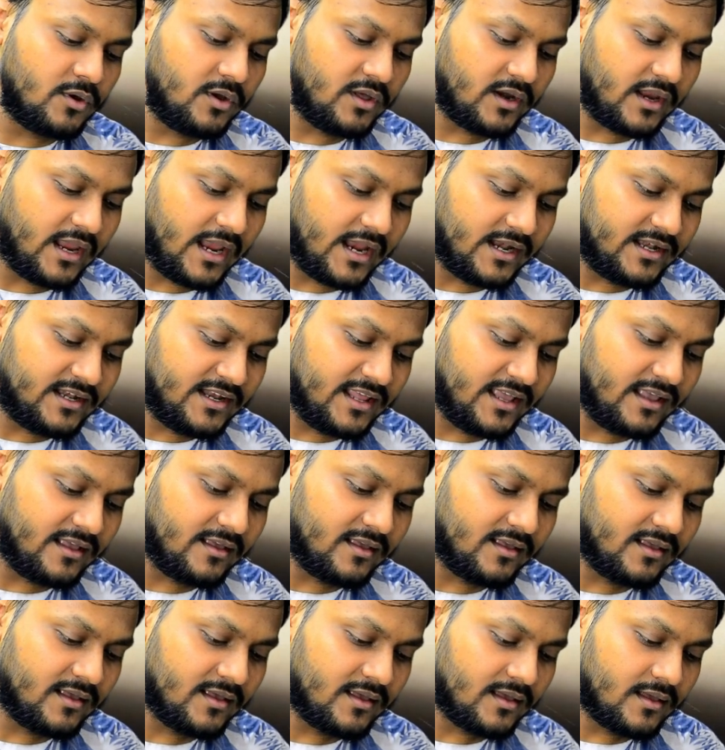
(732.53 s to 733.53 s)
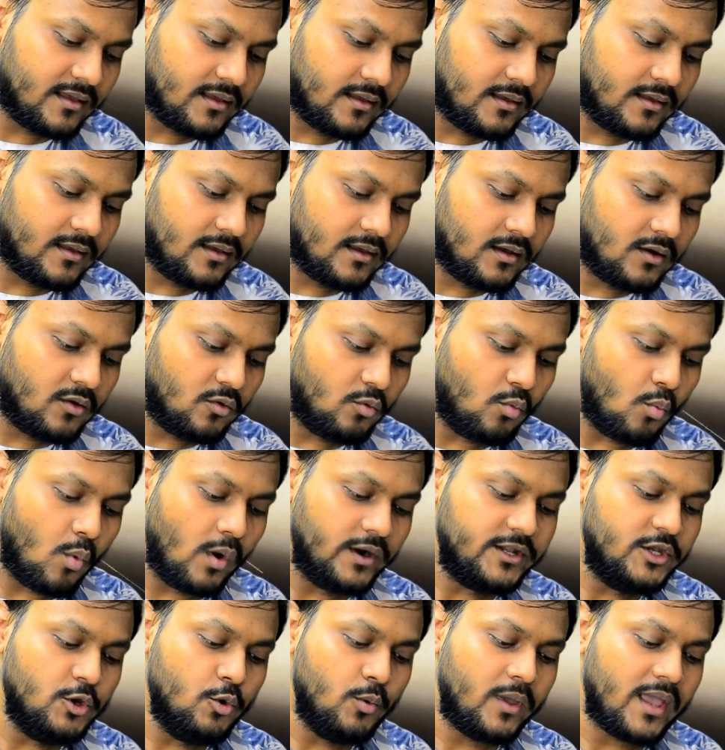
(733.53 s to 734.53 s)
creating
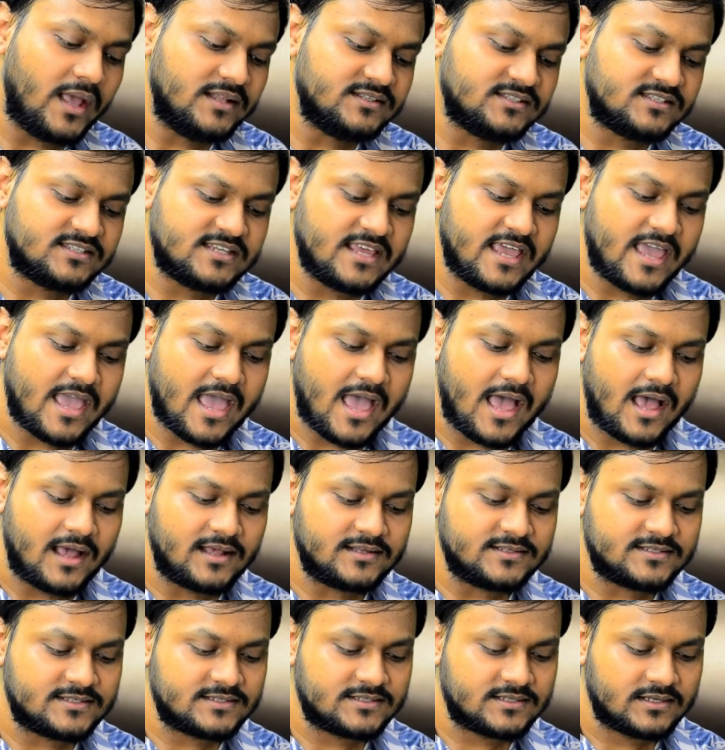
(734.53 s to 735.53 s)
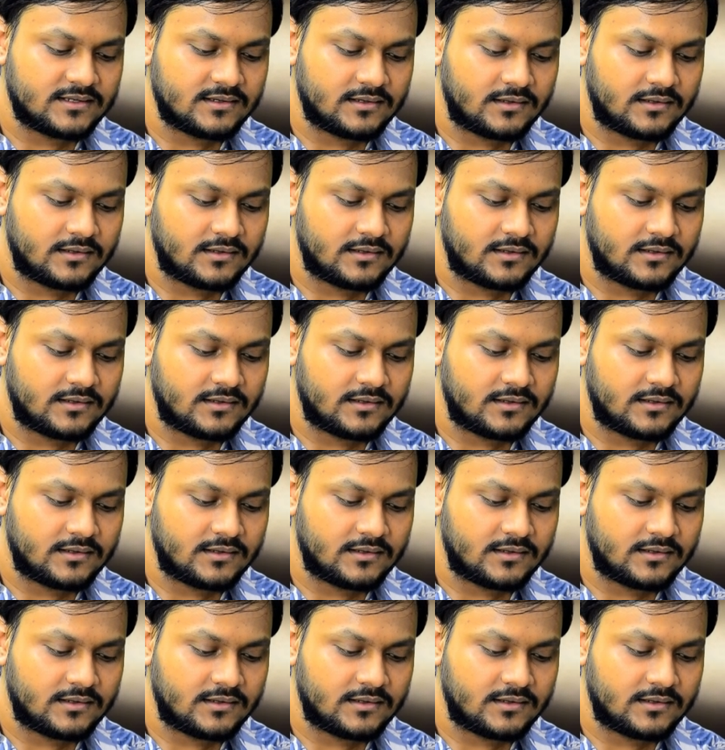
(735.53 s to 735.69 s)
what you can say as